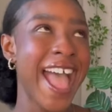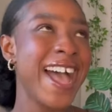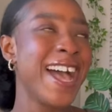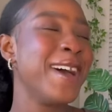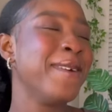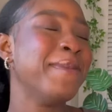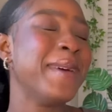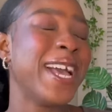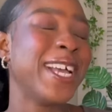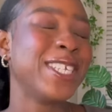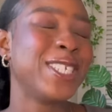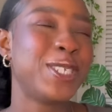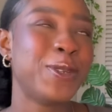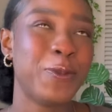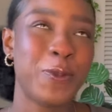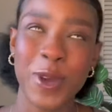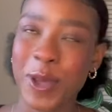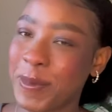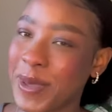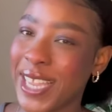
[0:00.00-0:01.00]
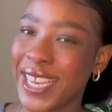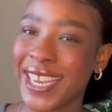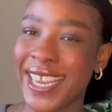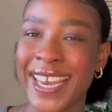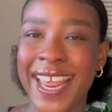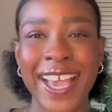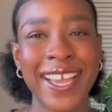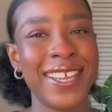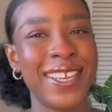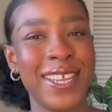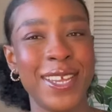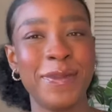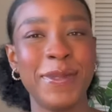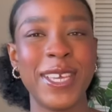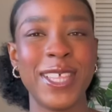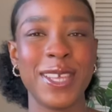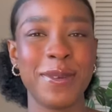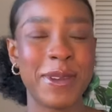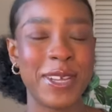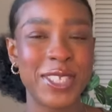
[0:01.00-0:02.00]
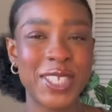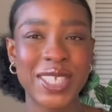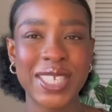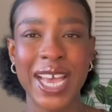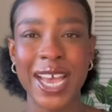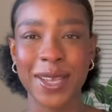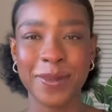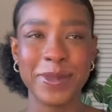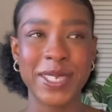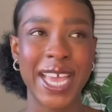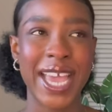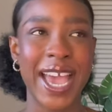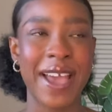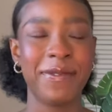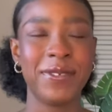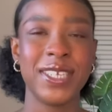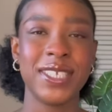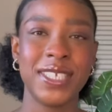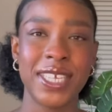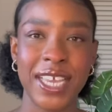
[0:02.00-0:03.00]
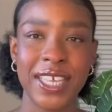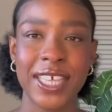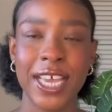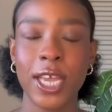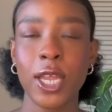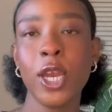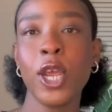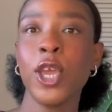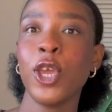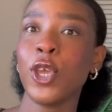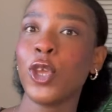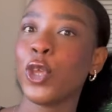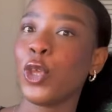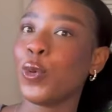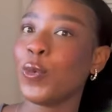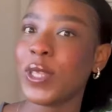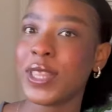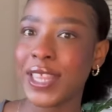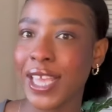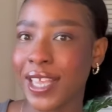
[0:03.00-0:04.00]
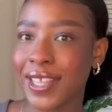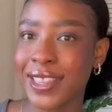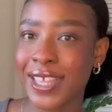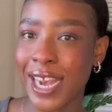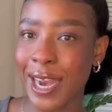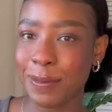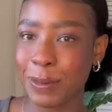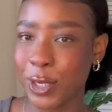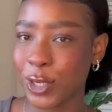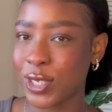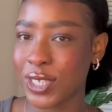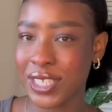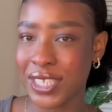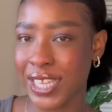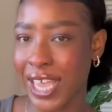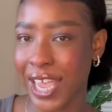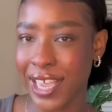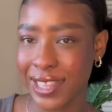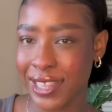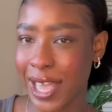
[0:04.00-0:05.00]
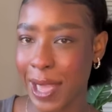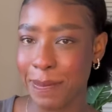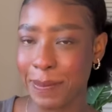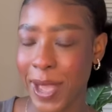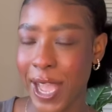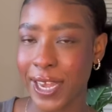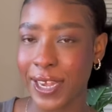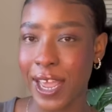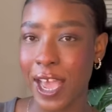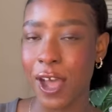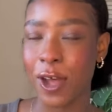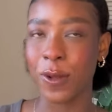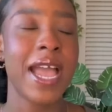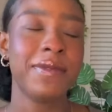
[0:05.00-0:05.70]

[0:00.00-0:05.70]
amongst women in academia. The amount of times I have to say that, you would think that I'm used to saying that by now.